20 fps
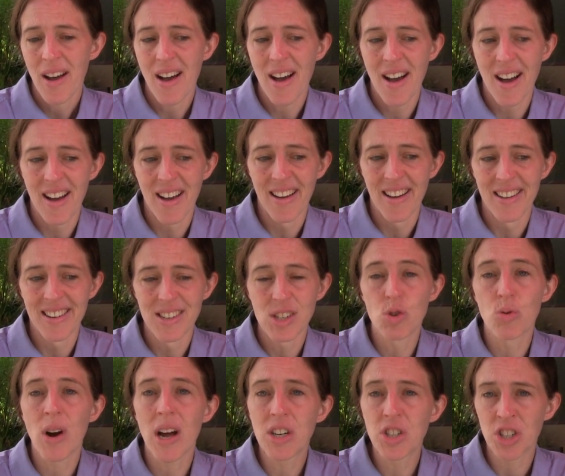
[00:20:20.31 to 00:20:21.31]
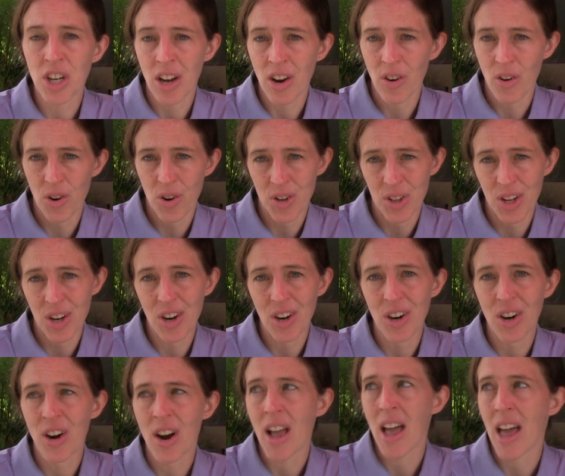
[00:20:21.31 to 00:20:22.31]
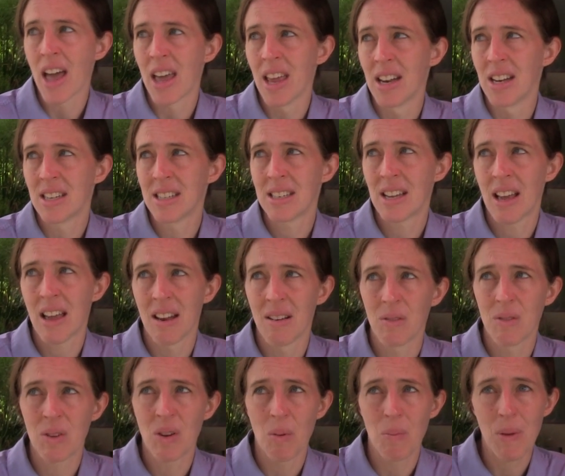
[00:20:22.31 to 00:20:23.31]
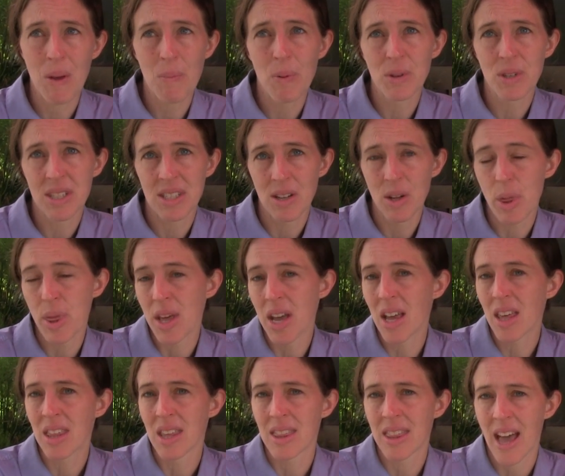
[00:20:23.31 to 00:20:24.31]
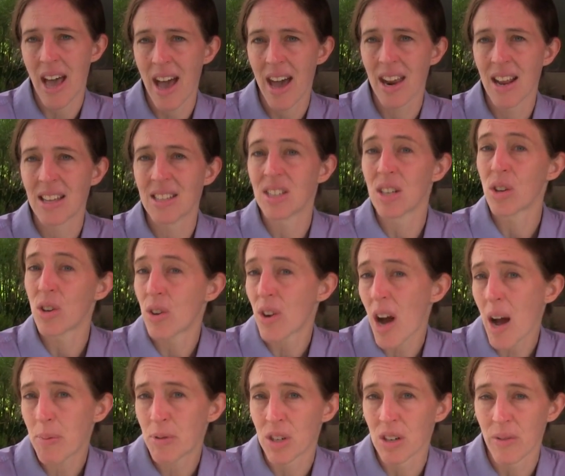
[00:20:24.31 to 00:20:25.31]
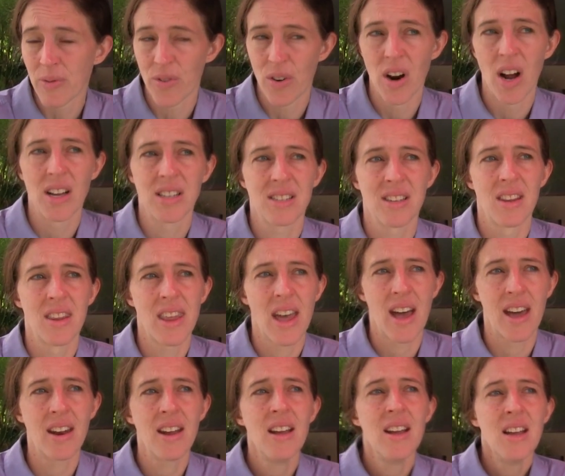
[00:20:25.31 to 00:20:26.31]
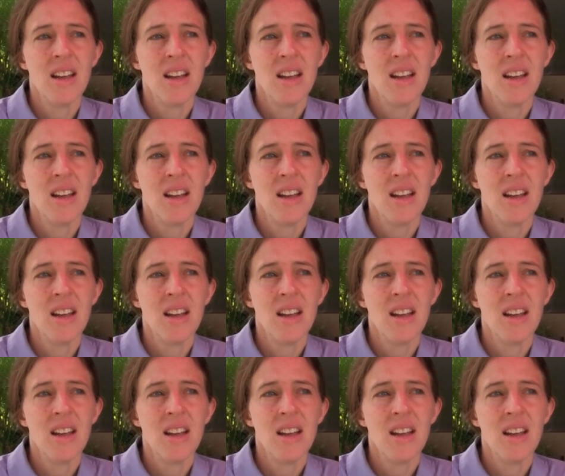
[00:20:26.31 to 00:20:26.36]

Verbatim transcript: uh, dredging earlier, and and you know people still think that that is a good option for us, and that